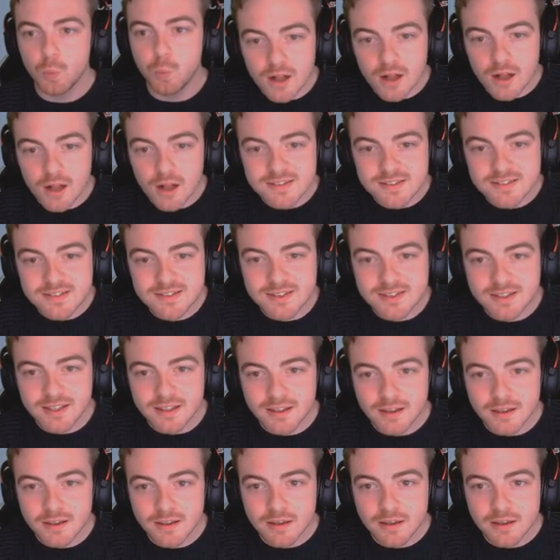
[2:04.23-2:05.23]

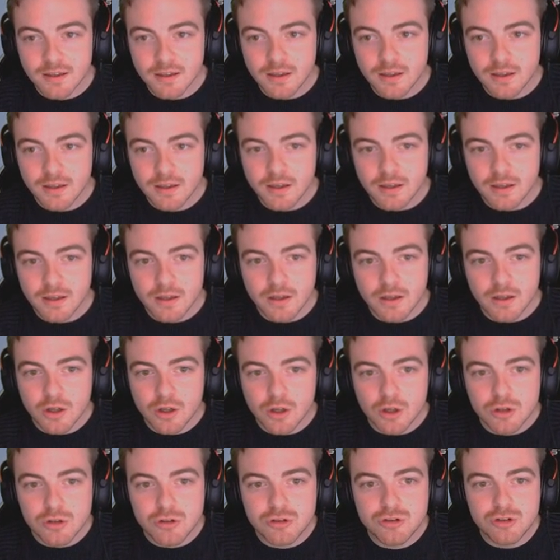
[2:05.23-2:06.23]
What?
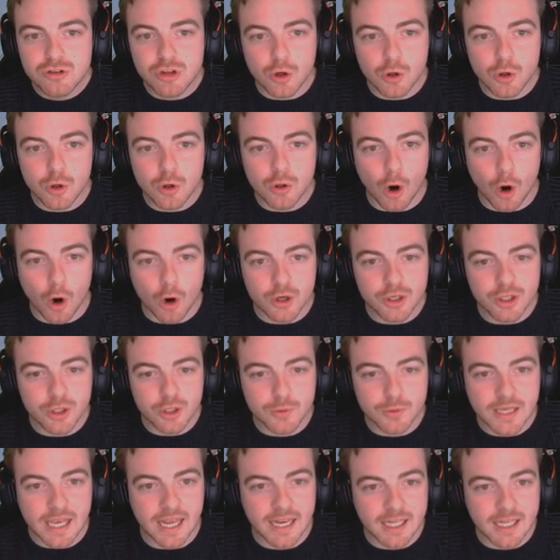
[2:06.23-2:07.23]
Dude, are
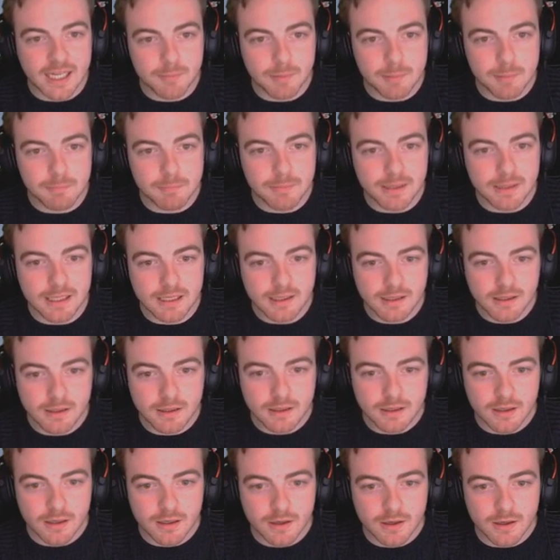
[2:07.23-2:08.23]
you kidding with me?
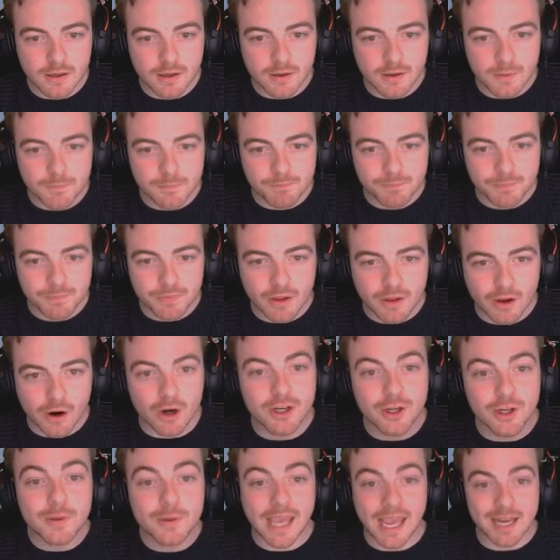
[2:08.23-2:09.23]

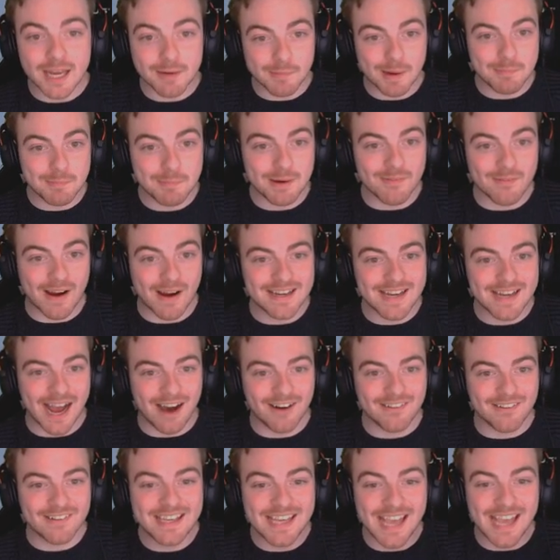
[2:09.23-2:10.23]
Are you kidding with me right
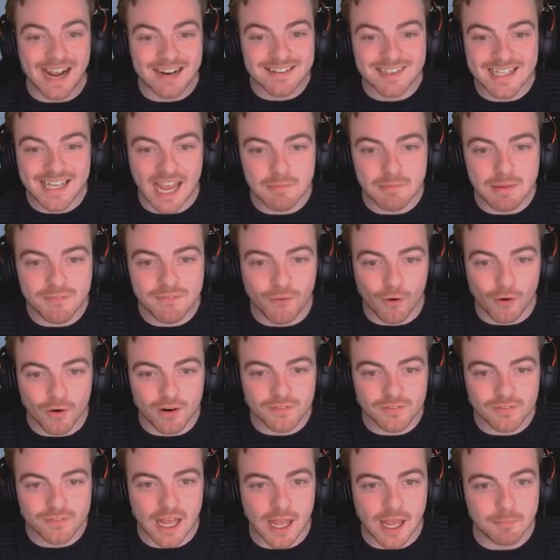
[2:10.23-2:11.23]
now? He actually gave me
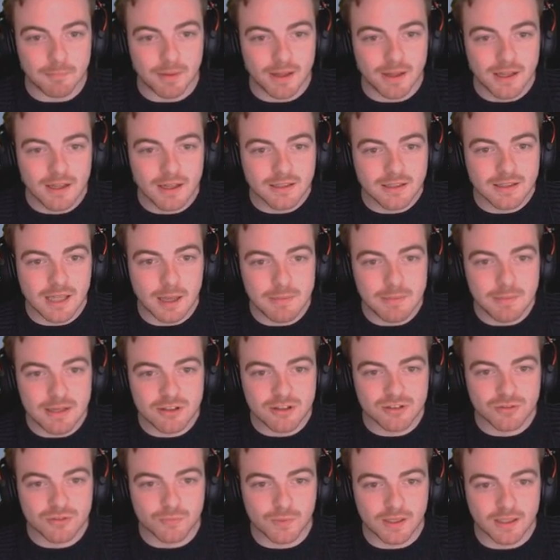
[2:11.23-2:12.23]
four of them. Let me
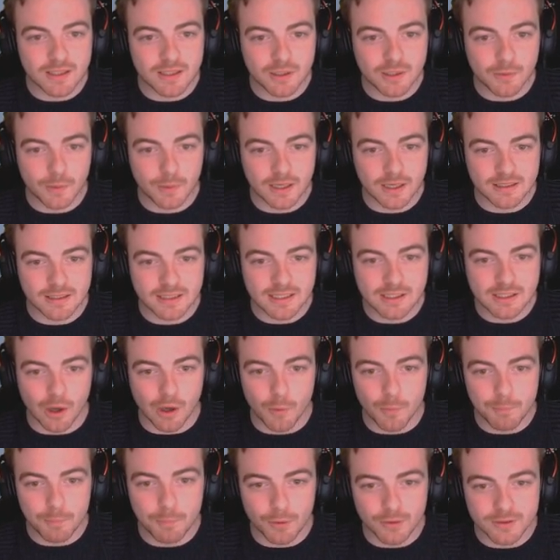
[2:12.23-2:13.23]
just really quickly
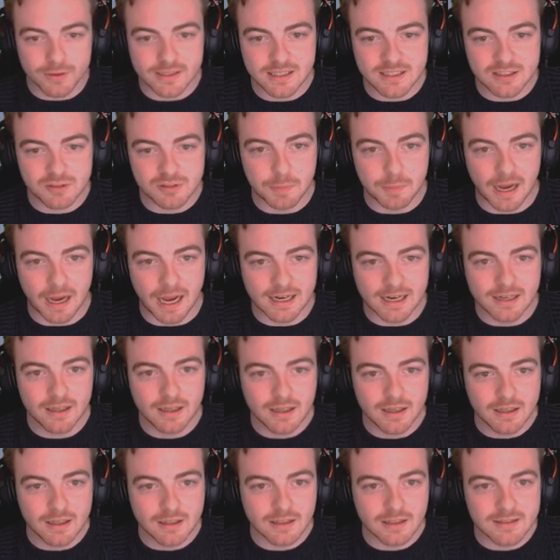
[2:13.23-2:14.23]
go and put these back.
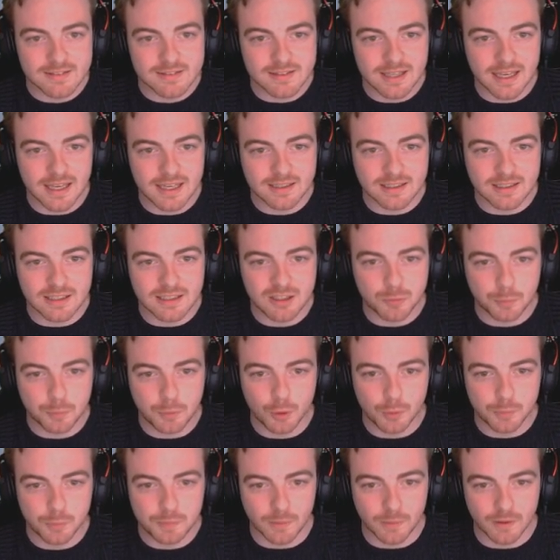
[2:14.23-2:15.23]
Let's take these
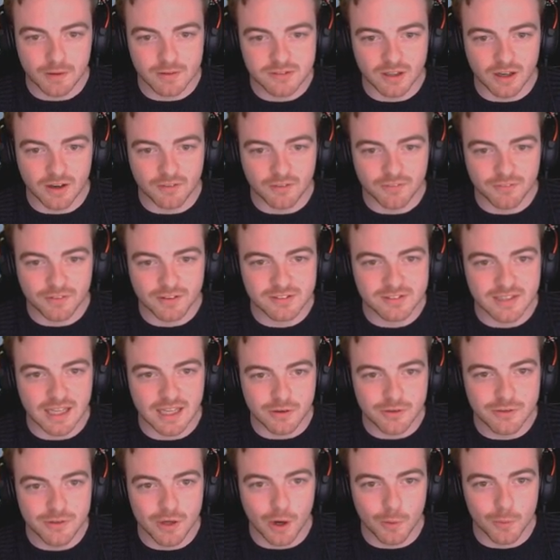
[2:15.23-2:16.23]
poopy ones off because they
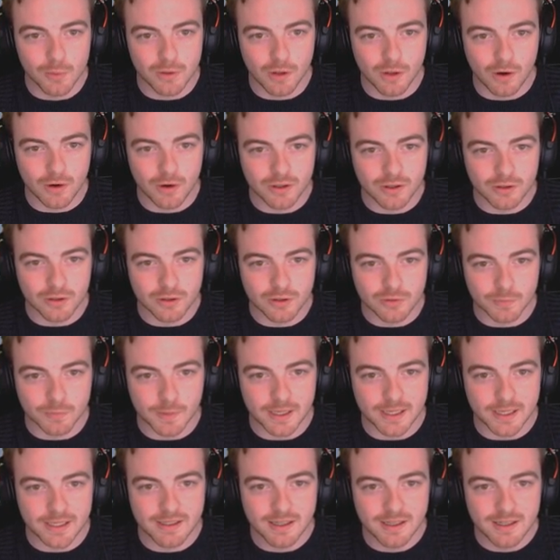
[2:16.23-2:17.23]
are no longer
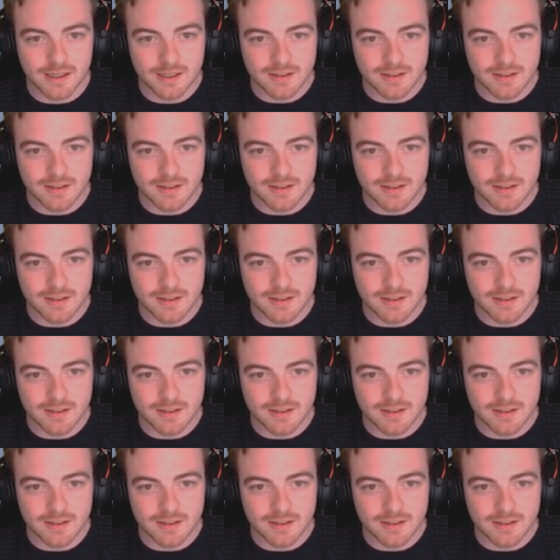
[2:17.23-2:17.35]
great.